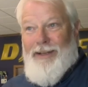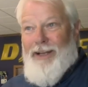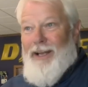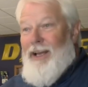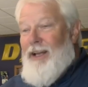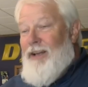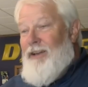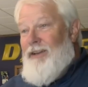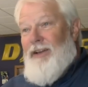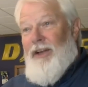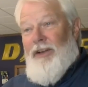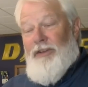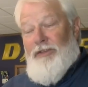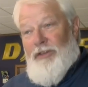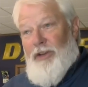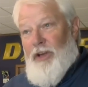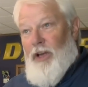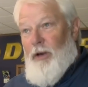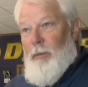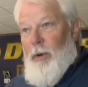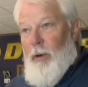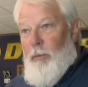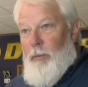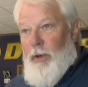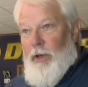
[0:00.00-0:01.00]
And nice thing
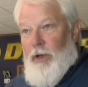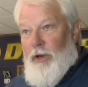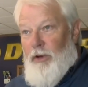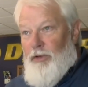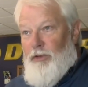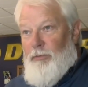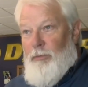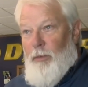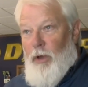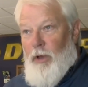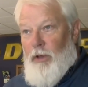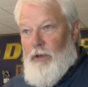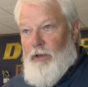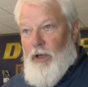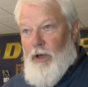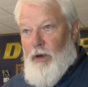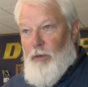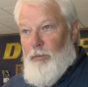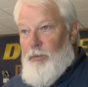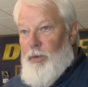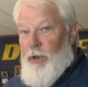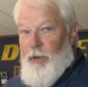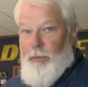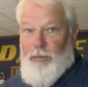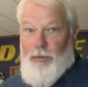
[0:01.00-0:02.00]
about being a small
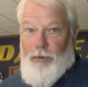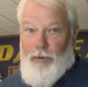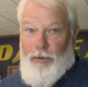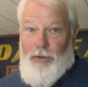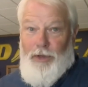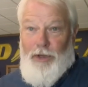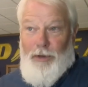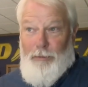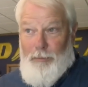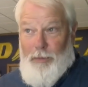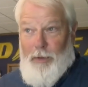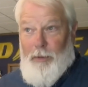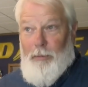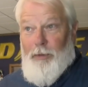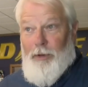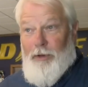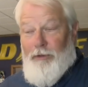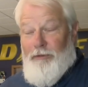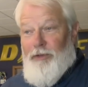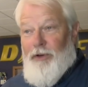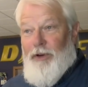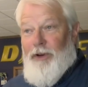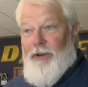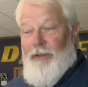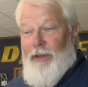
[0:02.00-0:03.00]
town, people people can
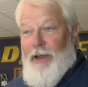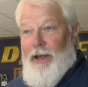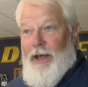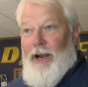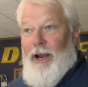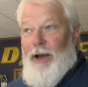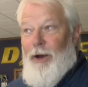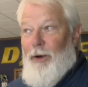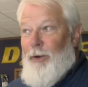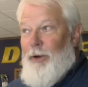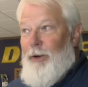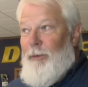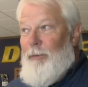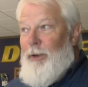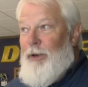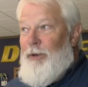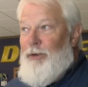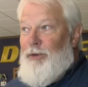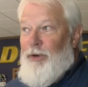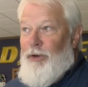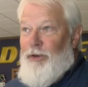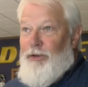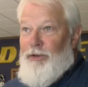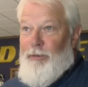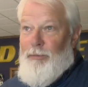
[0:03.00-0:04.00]
figure that out. I mean, it
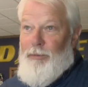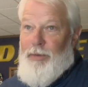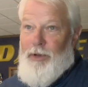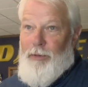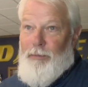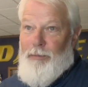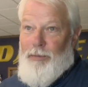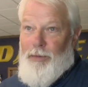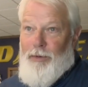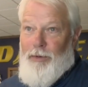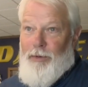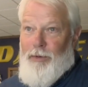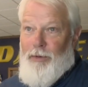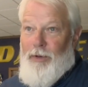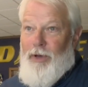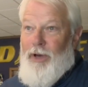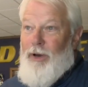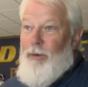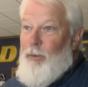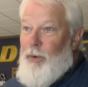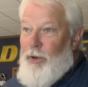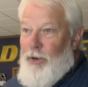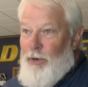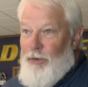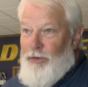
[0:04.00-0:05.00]
took some people.
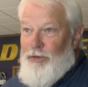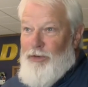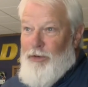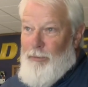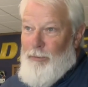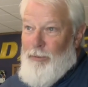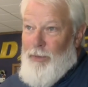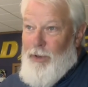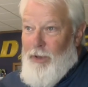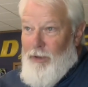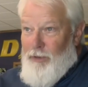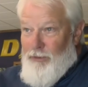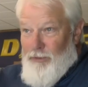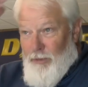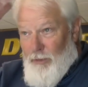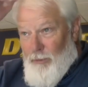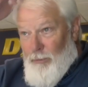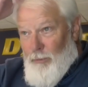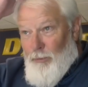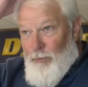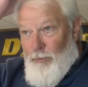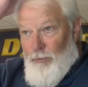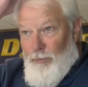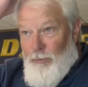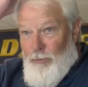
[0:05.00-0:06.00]
We do some
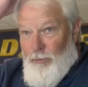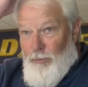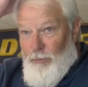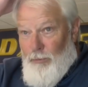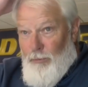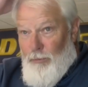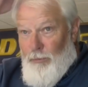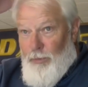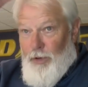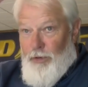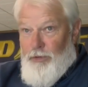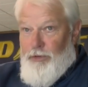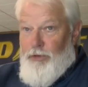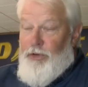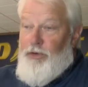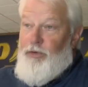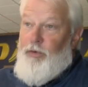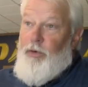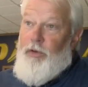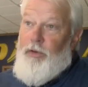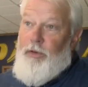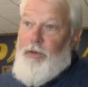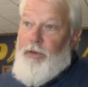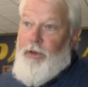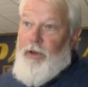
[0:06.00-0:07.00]
some business
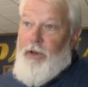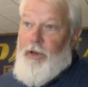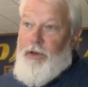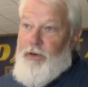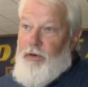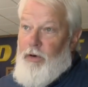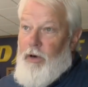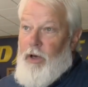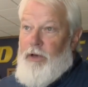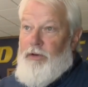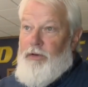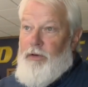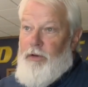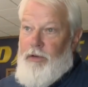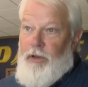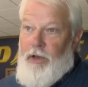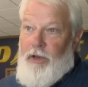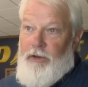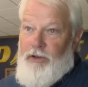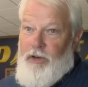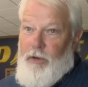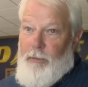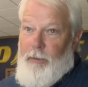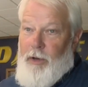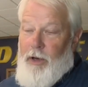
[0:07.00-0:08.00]
with uh, trucks or
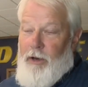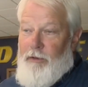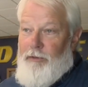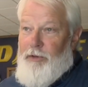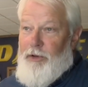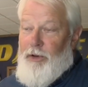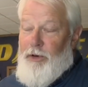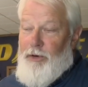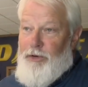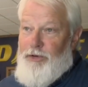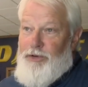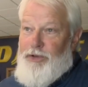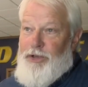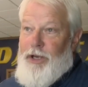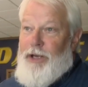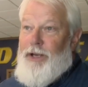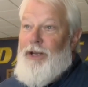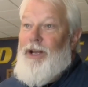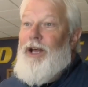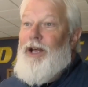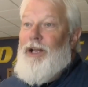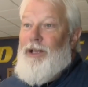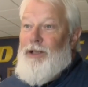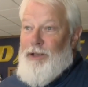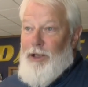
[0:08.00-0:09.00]
things coming off the interstate.
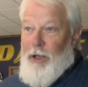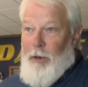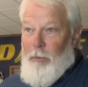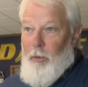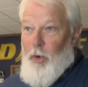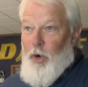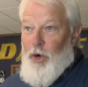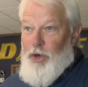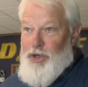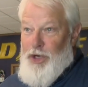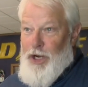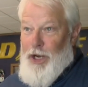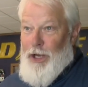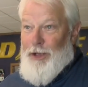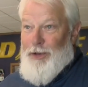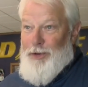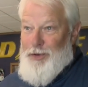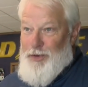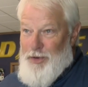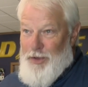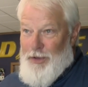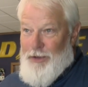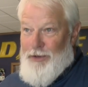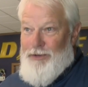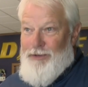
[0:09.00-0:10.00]
A little more
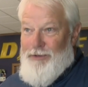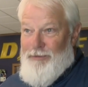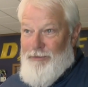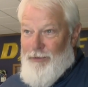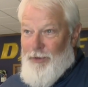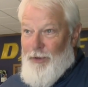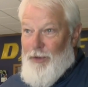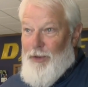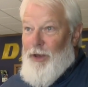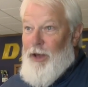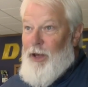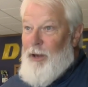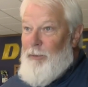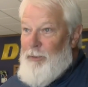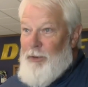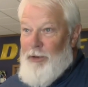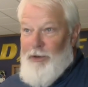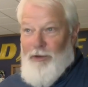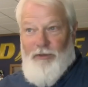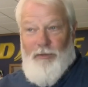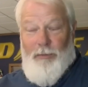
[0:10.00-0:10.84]
challenging for them.